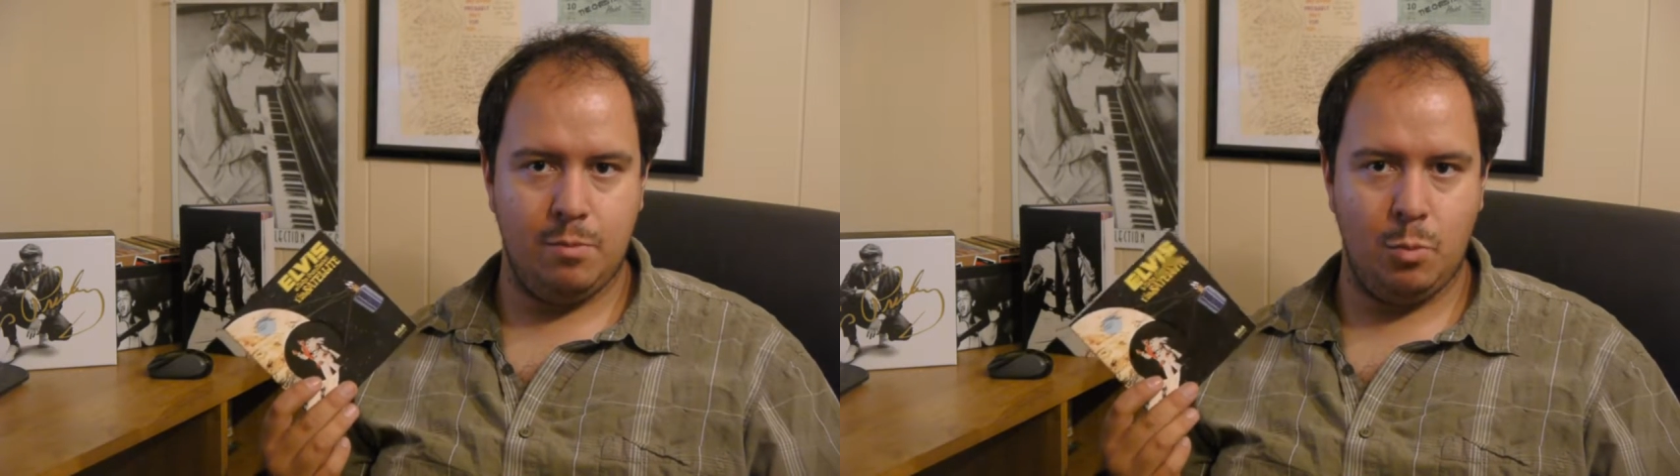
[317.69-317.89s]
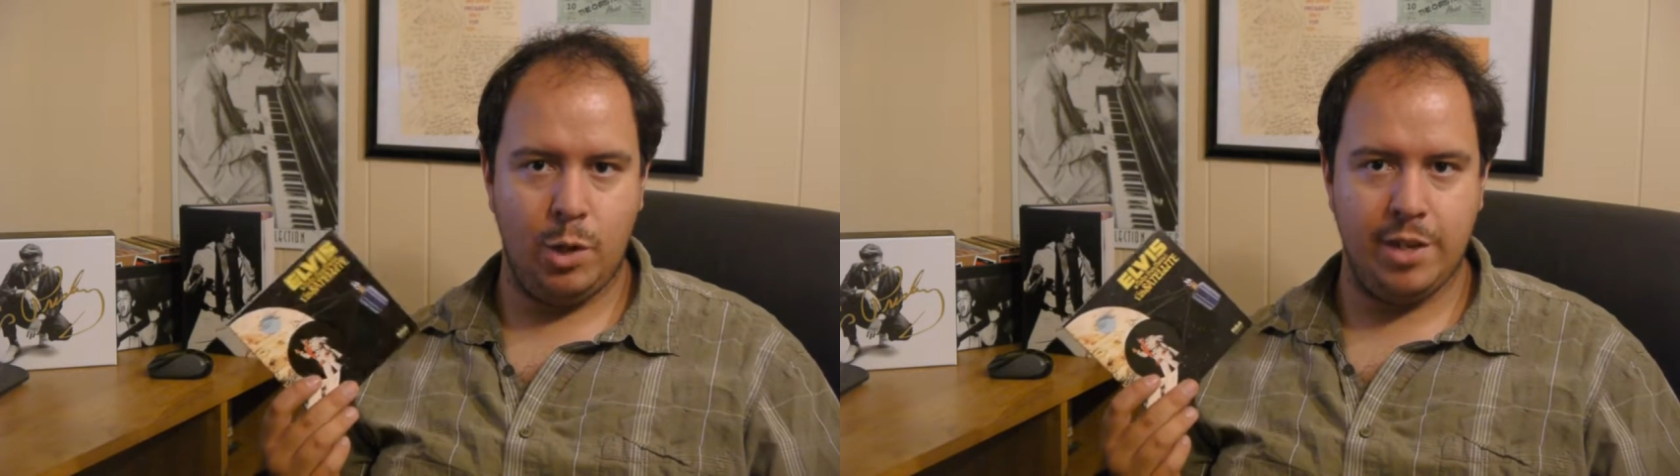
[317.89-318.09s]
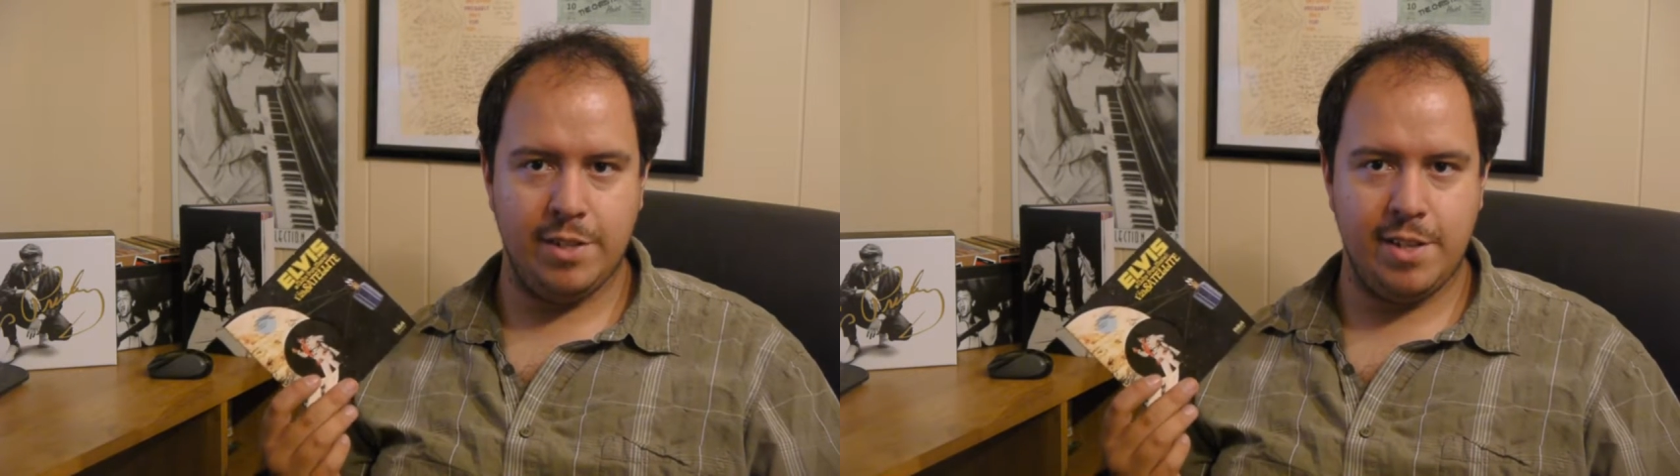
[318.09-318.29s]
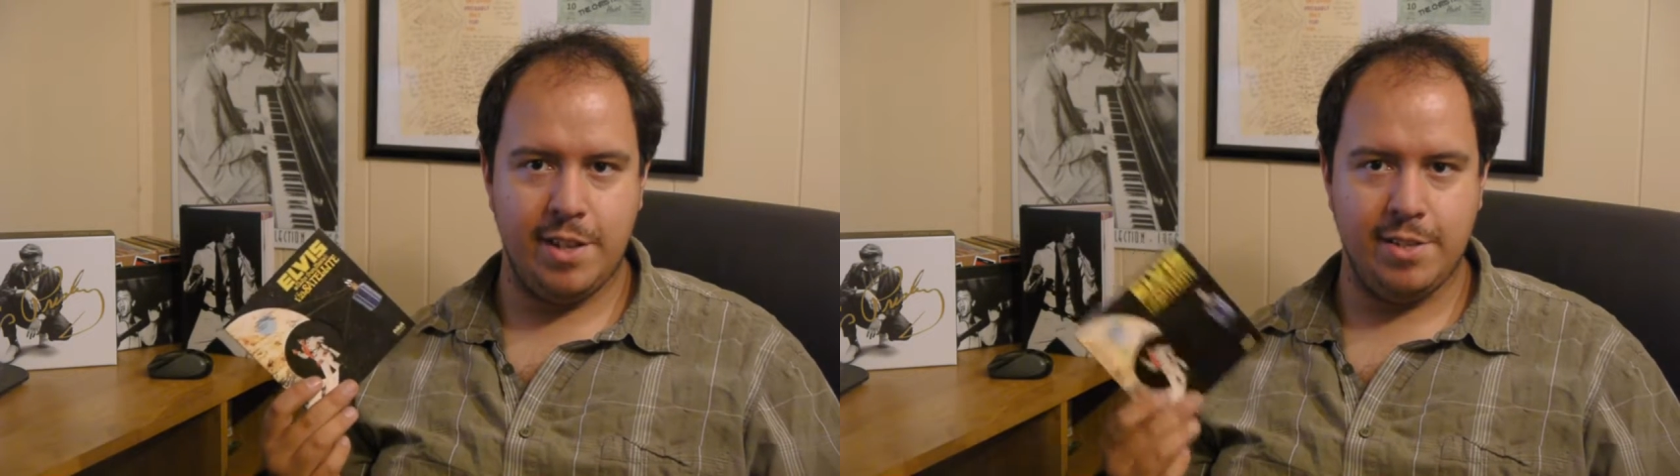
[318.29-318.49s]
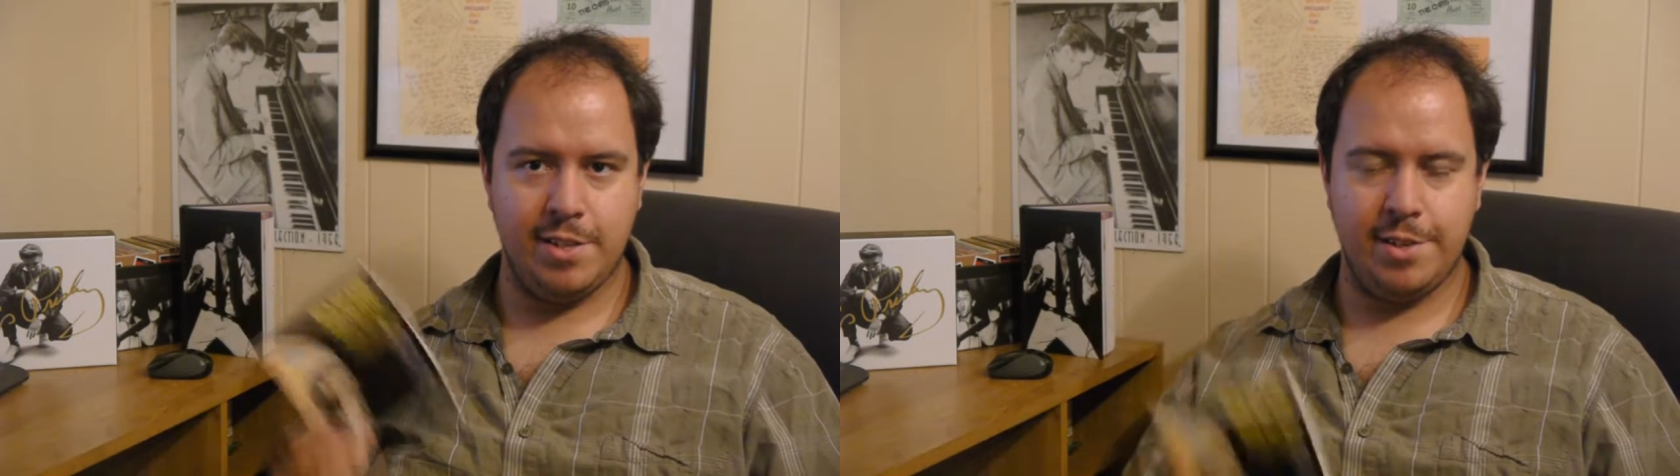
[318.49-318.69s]
where it
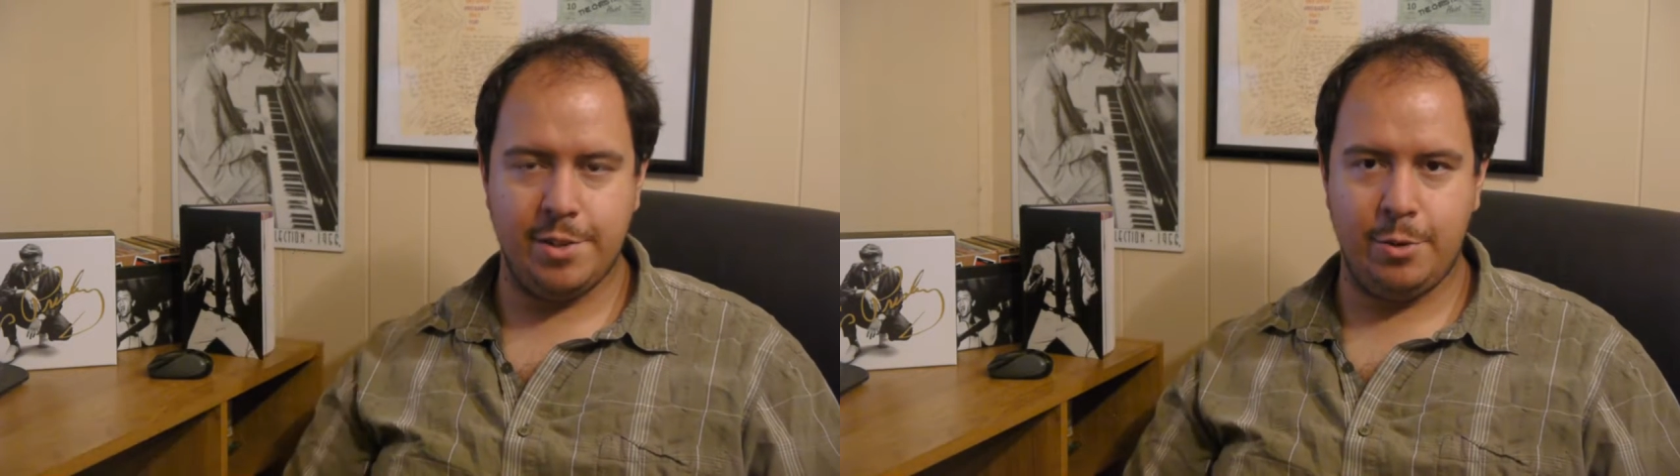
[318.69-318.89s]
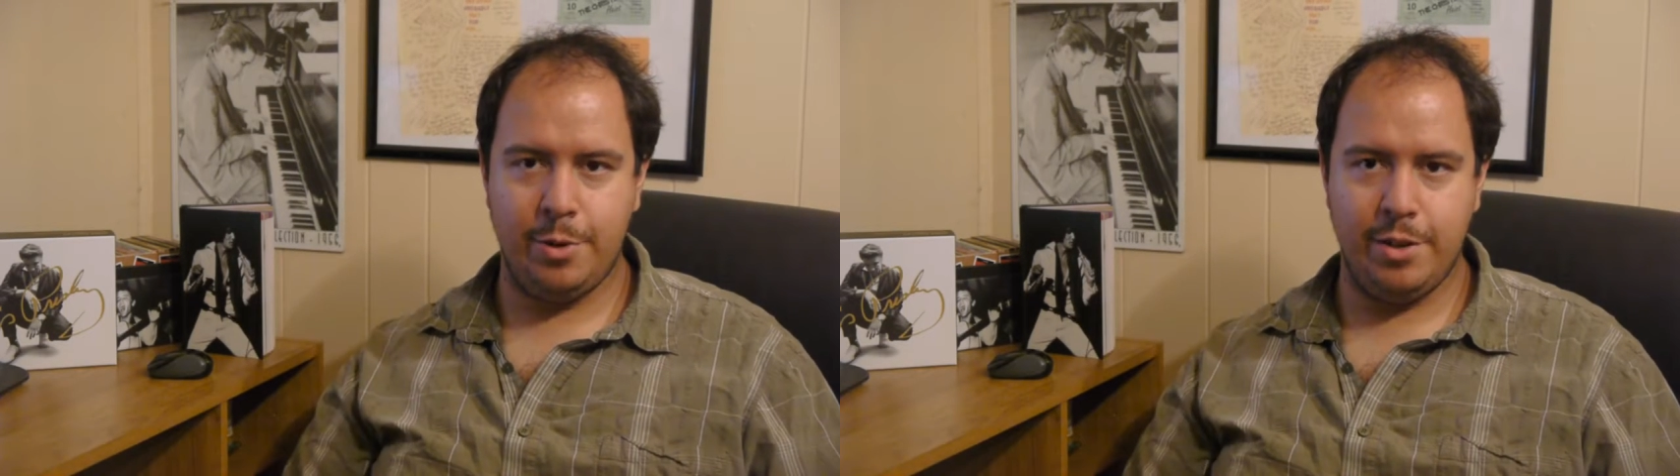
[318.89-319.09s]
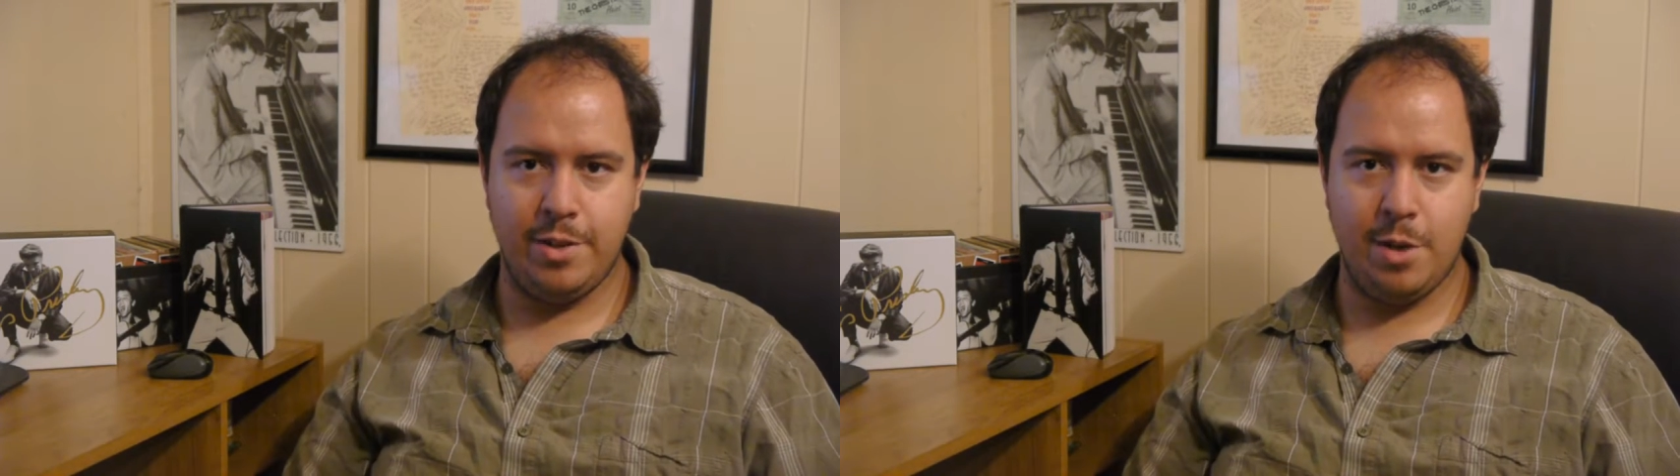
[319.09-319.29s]
stands in his career and